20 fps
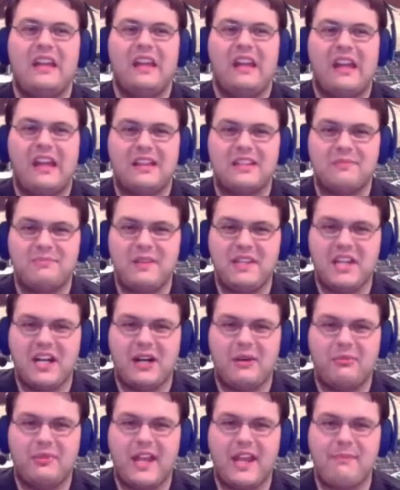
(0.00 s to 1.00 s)
has
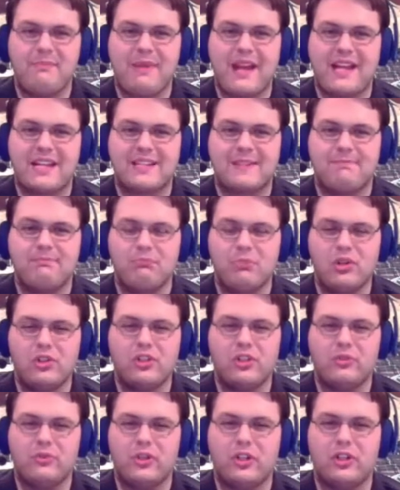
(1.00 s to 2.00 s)
become a mass
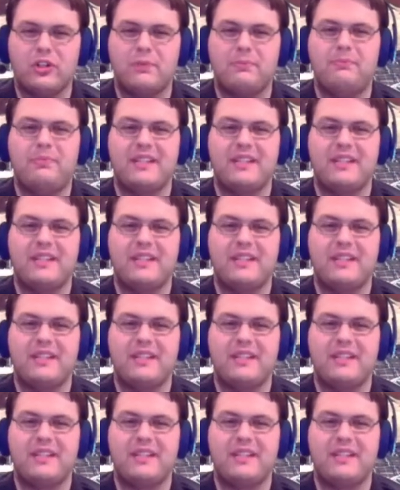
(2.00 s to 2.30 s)
murderer